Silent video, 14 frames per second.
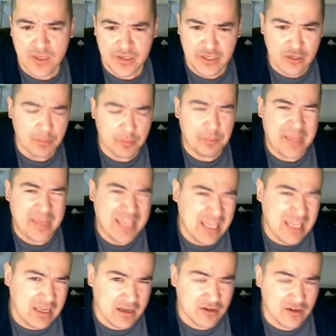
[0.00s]
Your
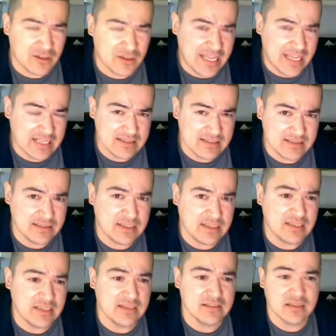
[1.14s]
ping or
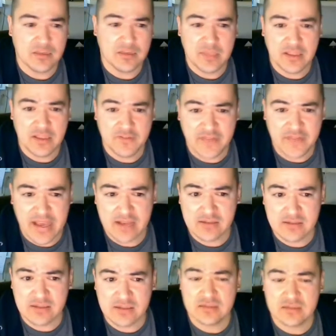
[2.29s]
latency is going to be the
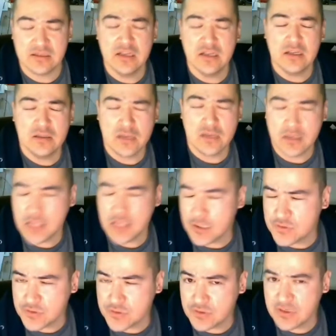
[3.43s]
fastest the
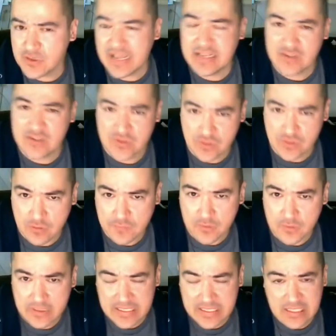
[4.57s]
closer a
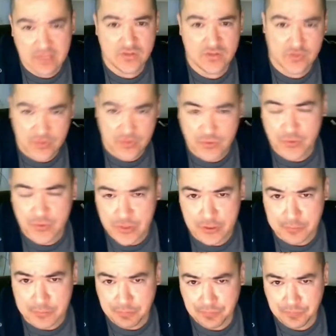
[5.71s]
server is to
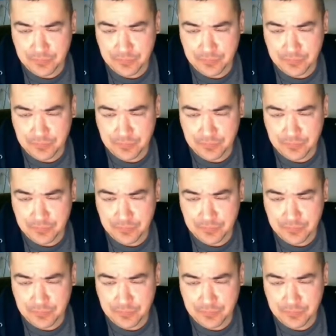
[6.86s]
you.